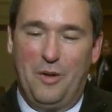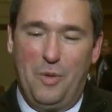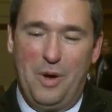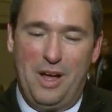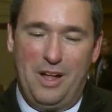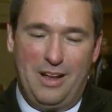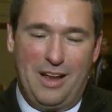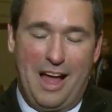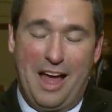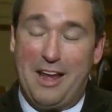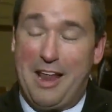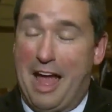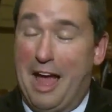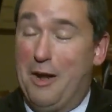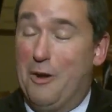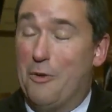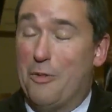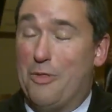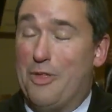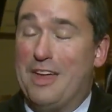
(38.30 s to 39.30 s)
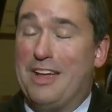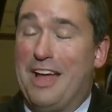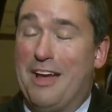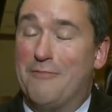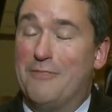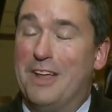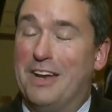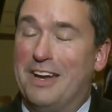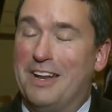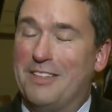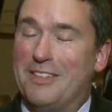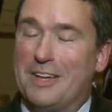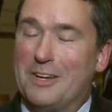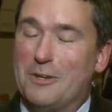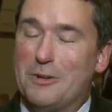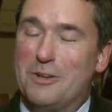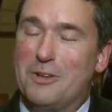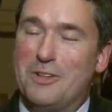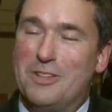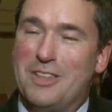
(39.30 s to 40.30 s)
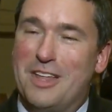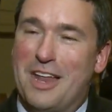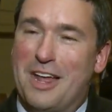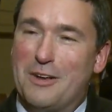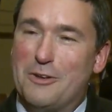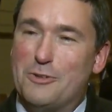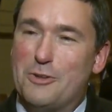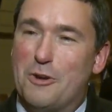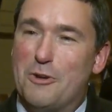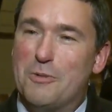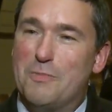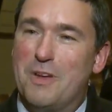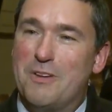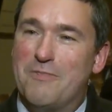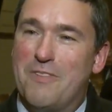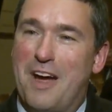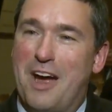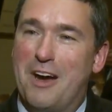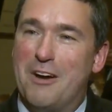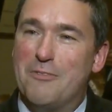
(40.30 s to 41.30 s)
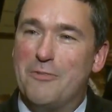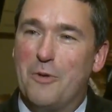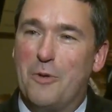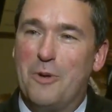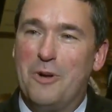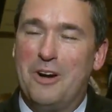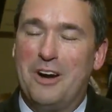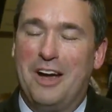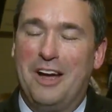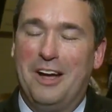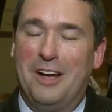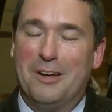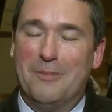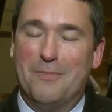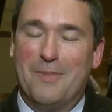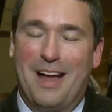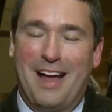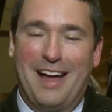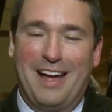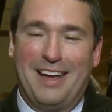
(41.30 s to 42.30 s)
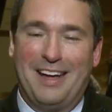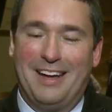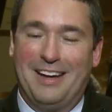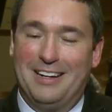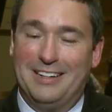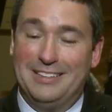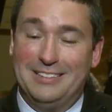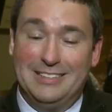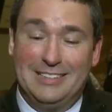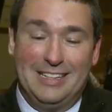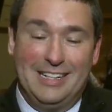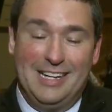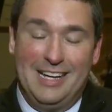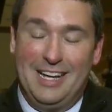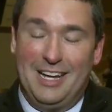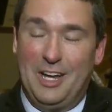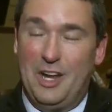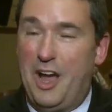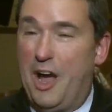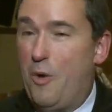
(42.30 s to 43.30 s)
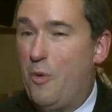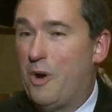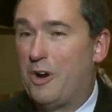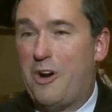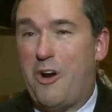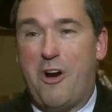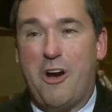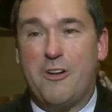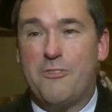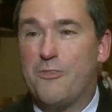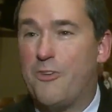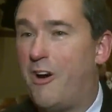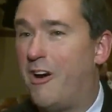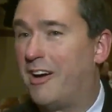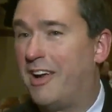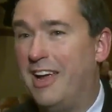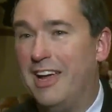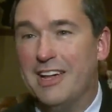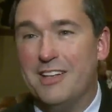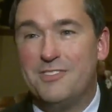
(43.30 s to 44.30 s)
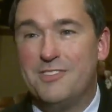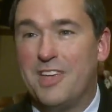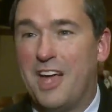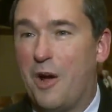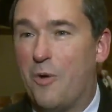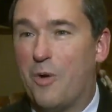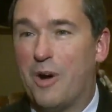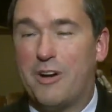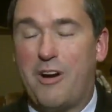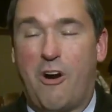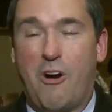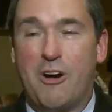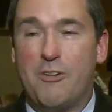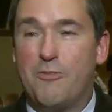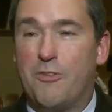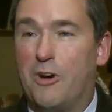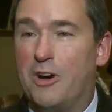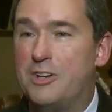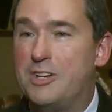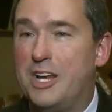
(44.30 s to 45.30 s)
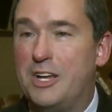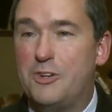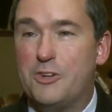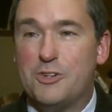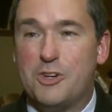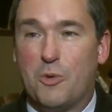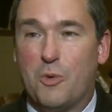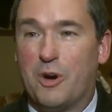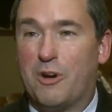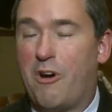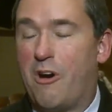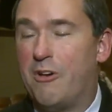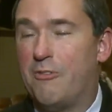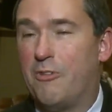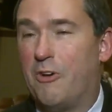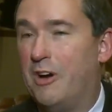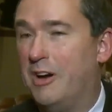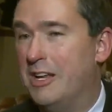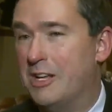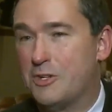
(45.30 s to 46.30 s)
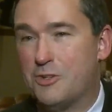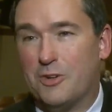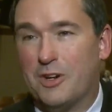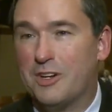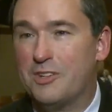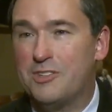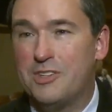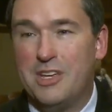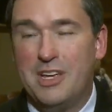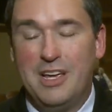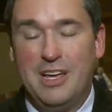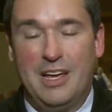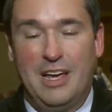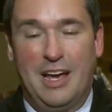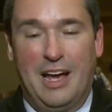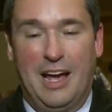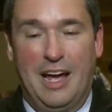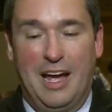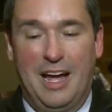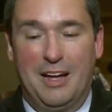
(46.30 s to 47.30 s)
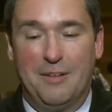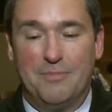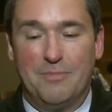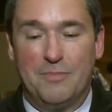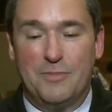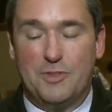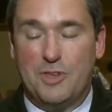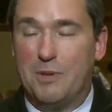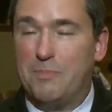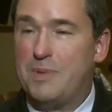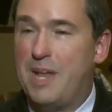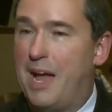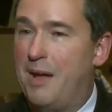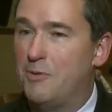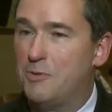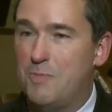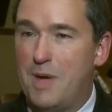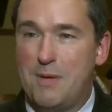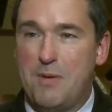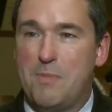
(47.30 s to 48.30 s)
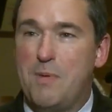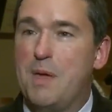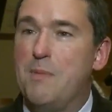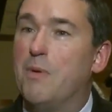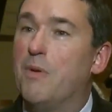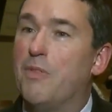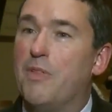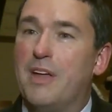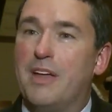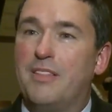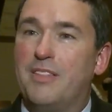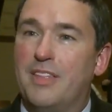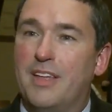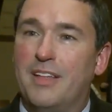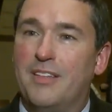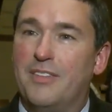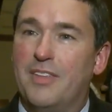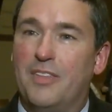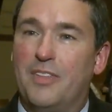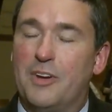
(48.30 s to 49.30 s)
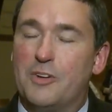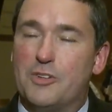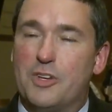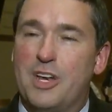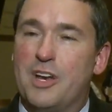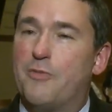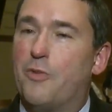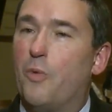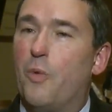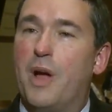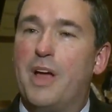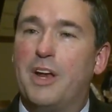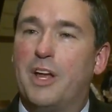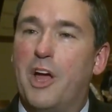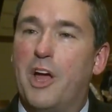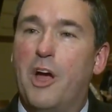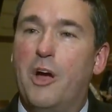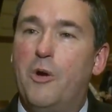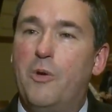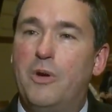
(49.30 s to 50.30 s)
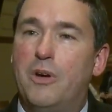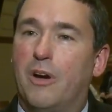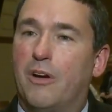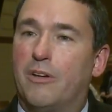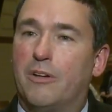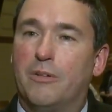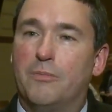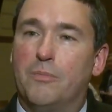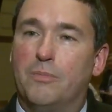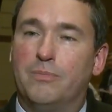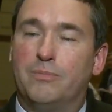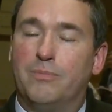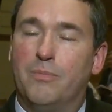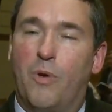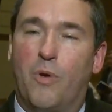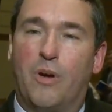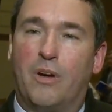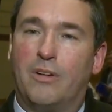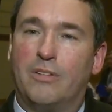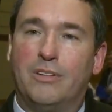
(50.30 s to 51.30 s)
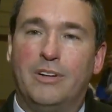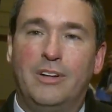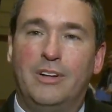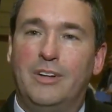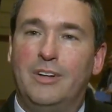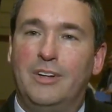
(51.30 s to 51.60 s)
Well, I, I don't think I've done anything to, that I deserve to be fired for. Um, I, uh, you know, I work hard for our kids. I work hard for our teachers. I work hard for our districts. Um, sometimes maybe people think that, that there's a different way to go and are more